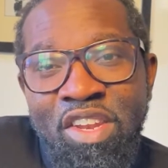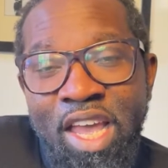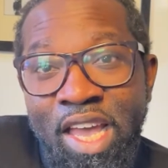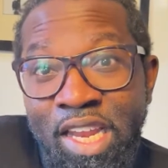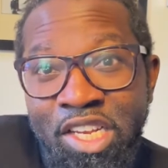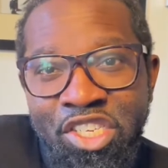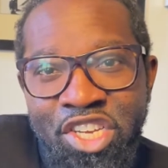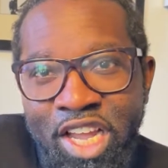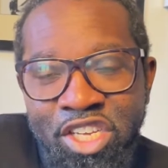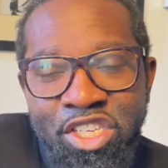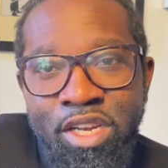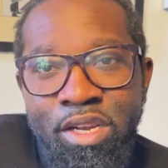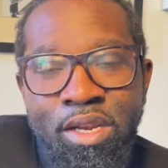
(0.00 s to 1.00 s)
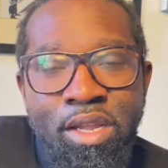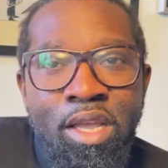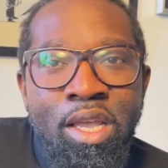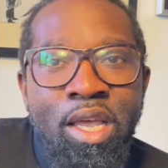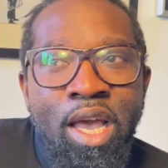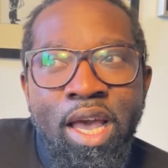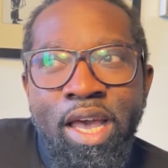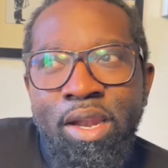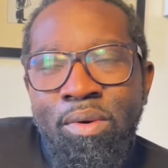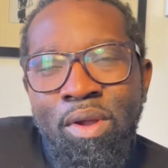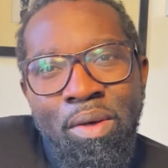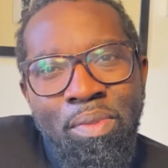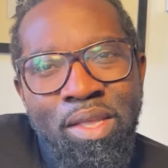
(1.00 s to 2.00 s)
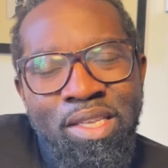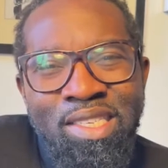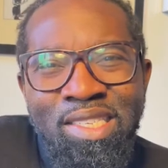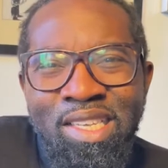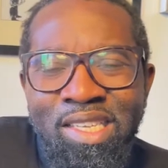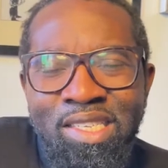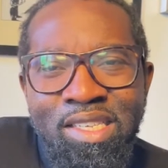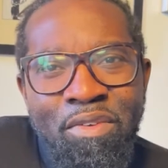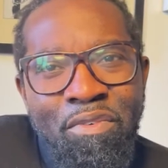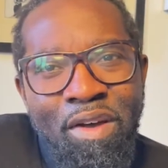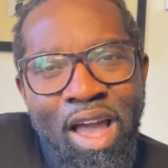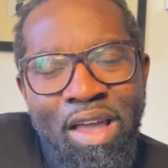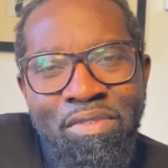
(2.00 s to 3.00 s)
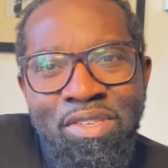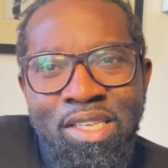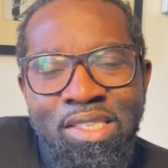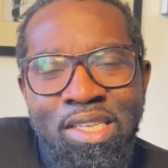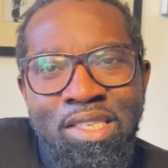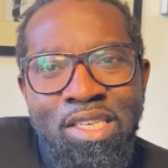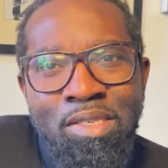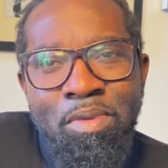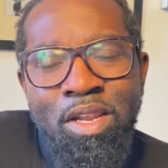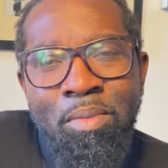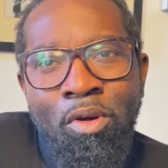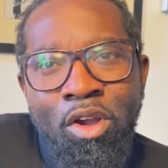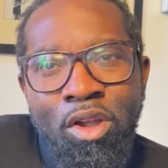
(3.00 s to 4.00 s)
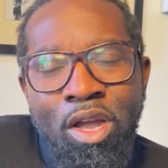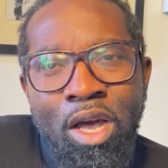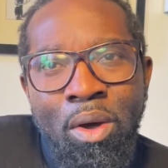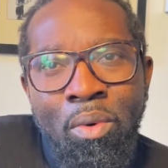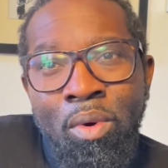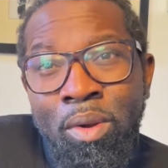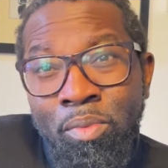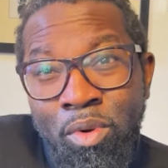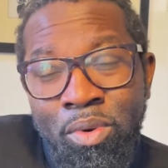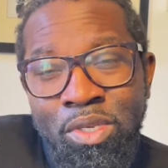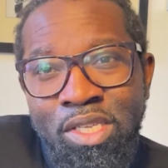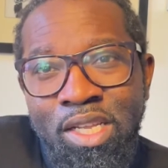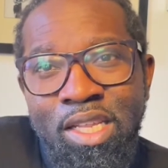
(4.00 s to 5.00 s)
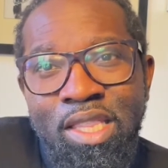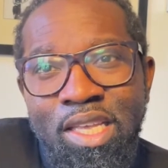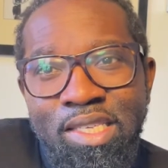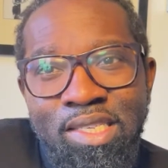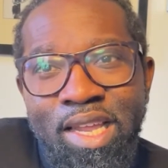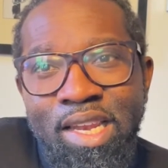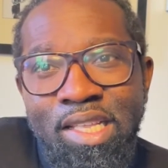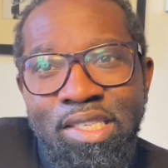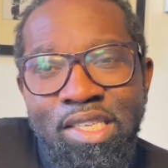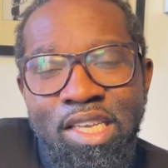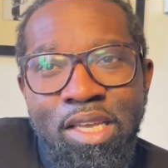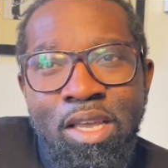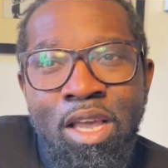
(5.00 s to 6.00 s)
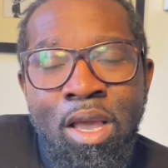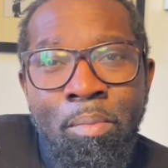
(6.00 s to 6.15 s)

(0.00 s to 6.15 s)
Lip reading: an injection at around 65, 66 minute mark when we were still in the ascendancy,